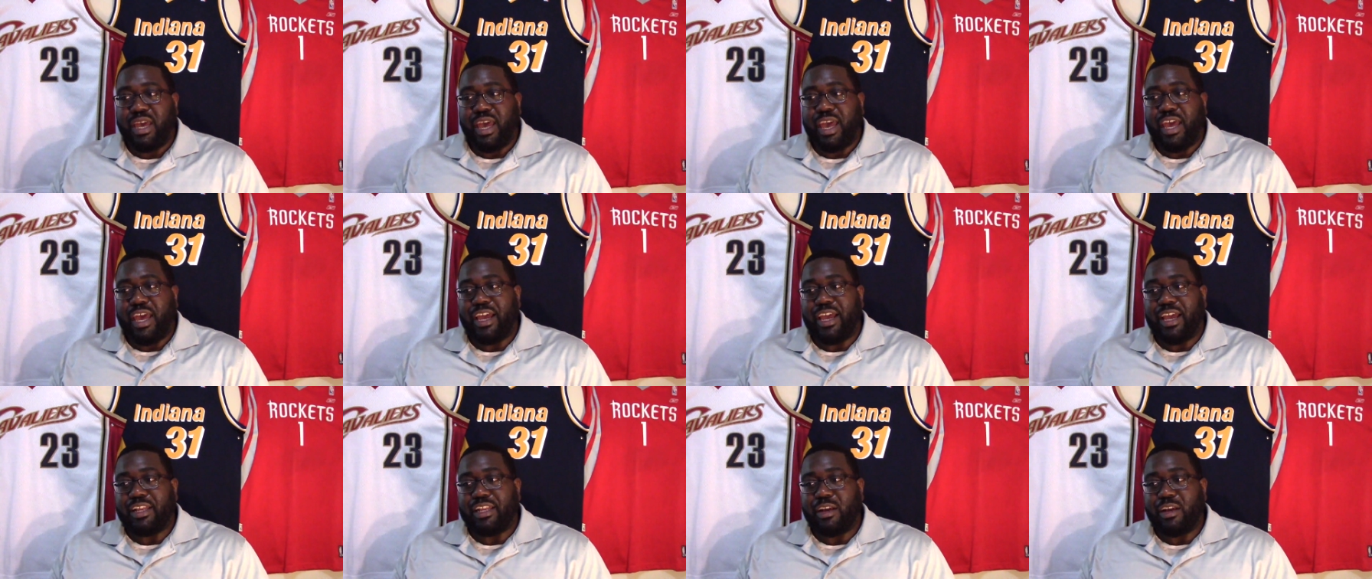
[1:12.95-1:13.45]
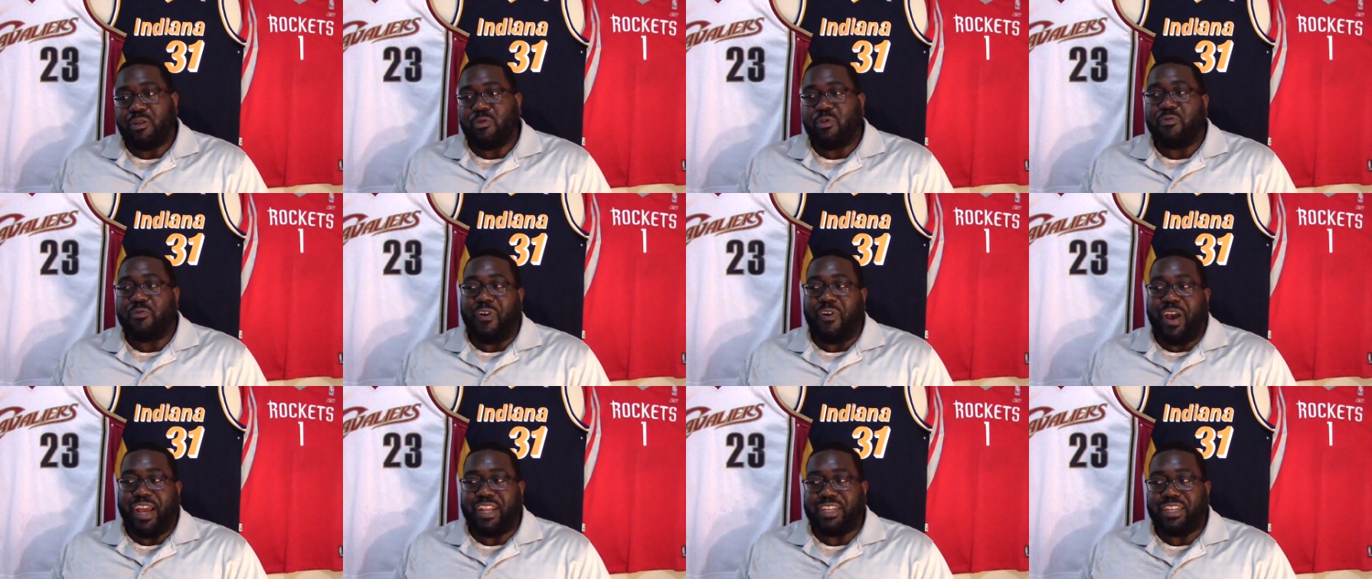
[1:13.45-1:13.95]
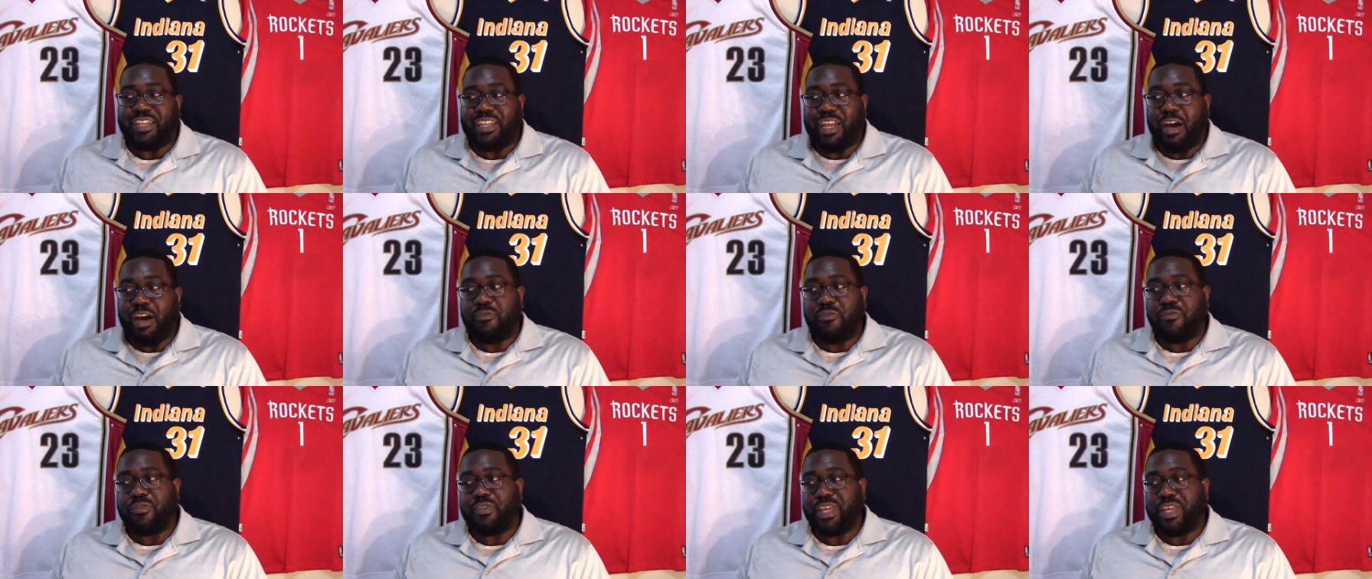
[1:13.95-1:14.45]
and they were fighting it
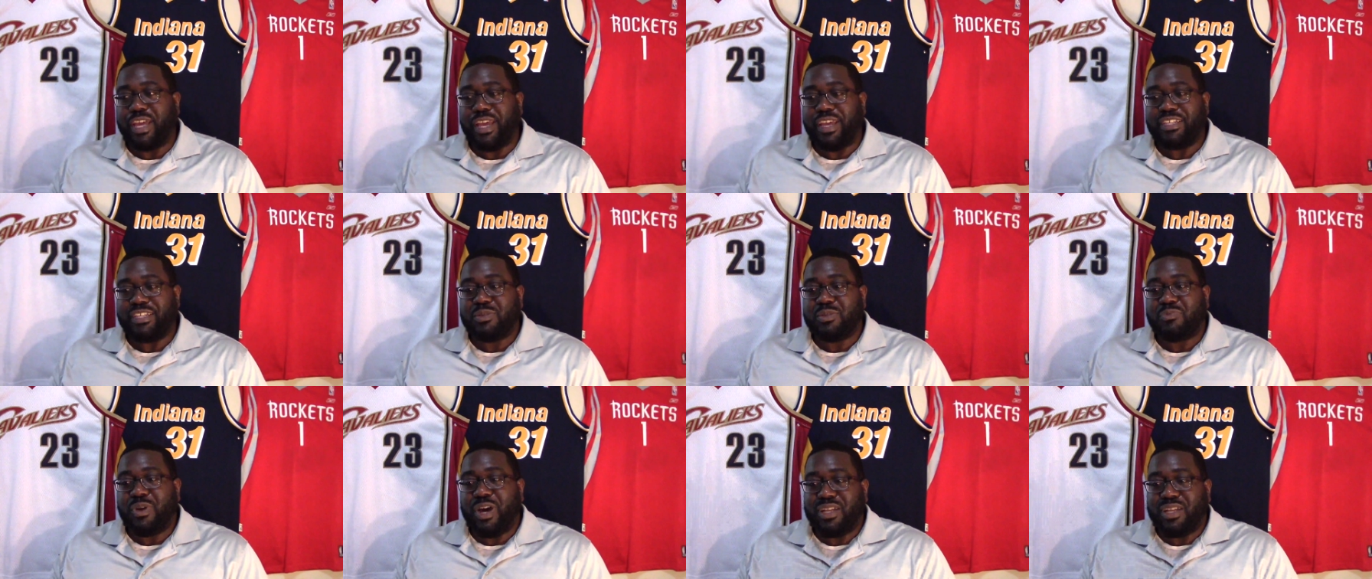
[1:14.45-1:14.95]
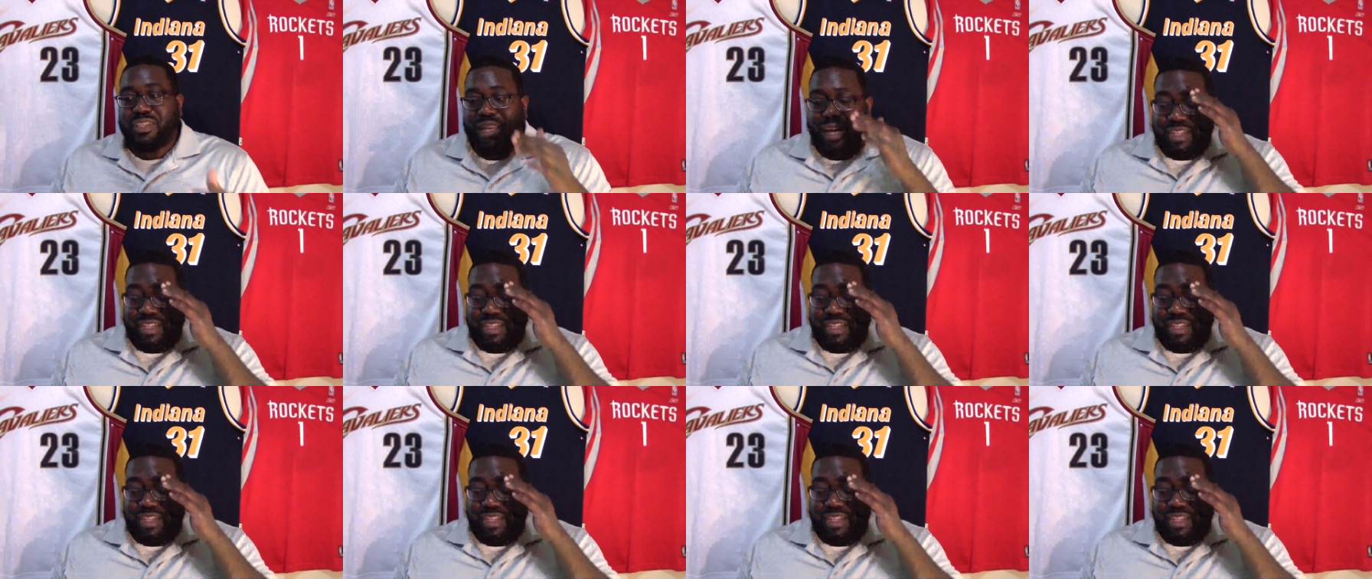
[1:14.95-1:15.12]
out for the 8th spot.